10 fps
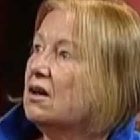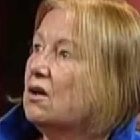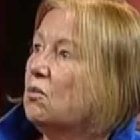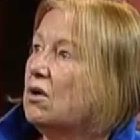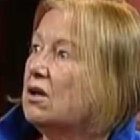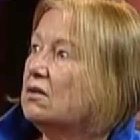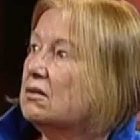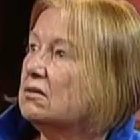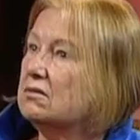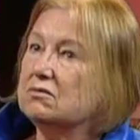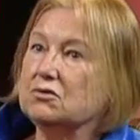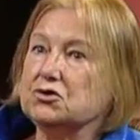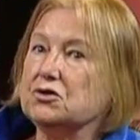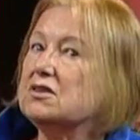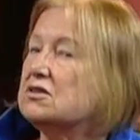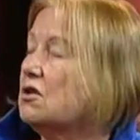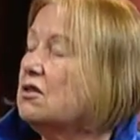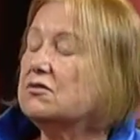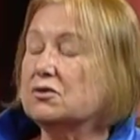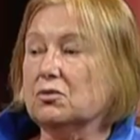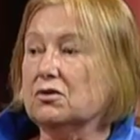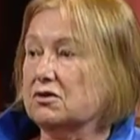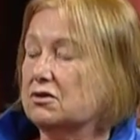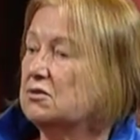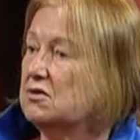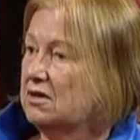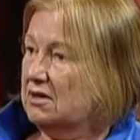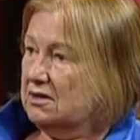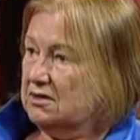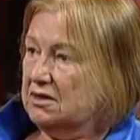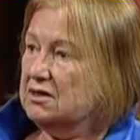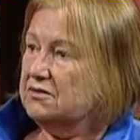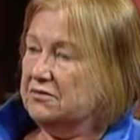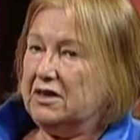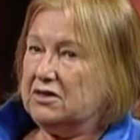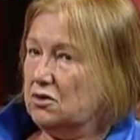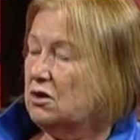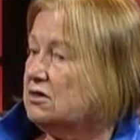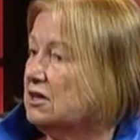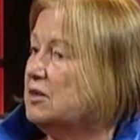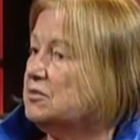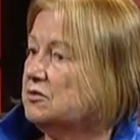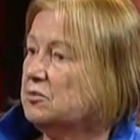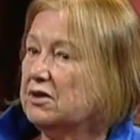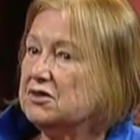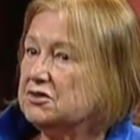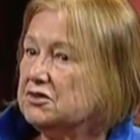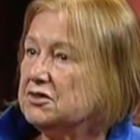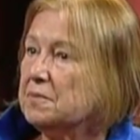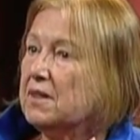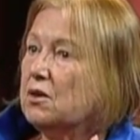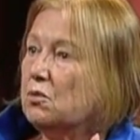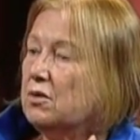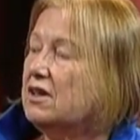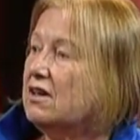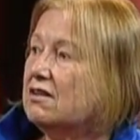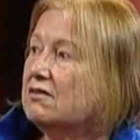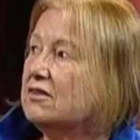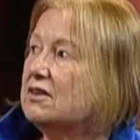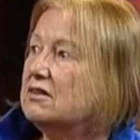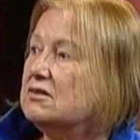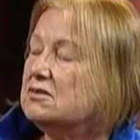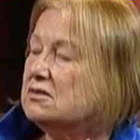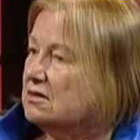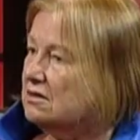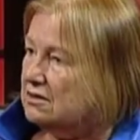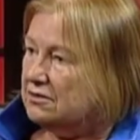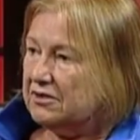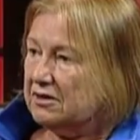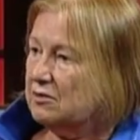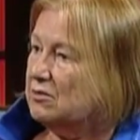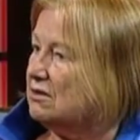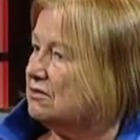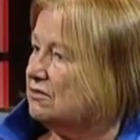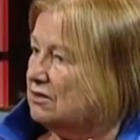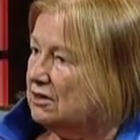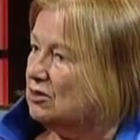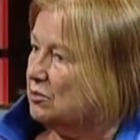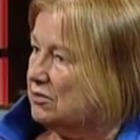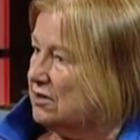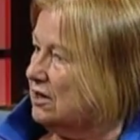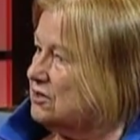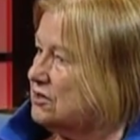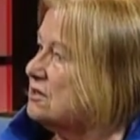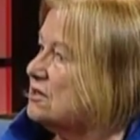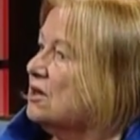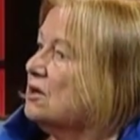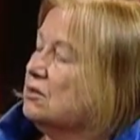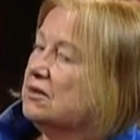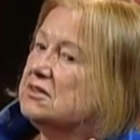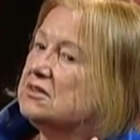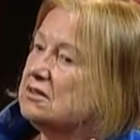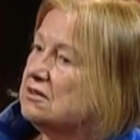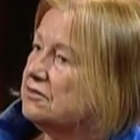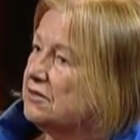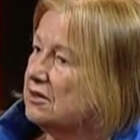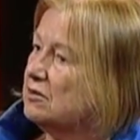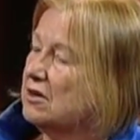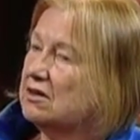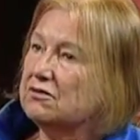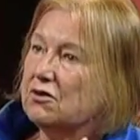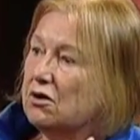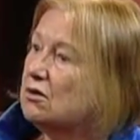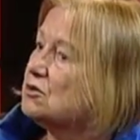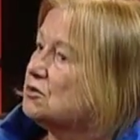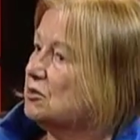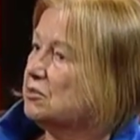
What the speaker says: while journalists all over the world, including the United States, face all types of pressures, we have a significant amount of legal protections. We have a significant amount of cultural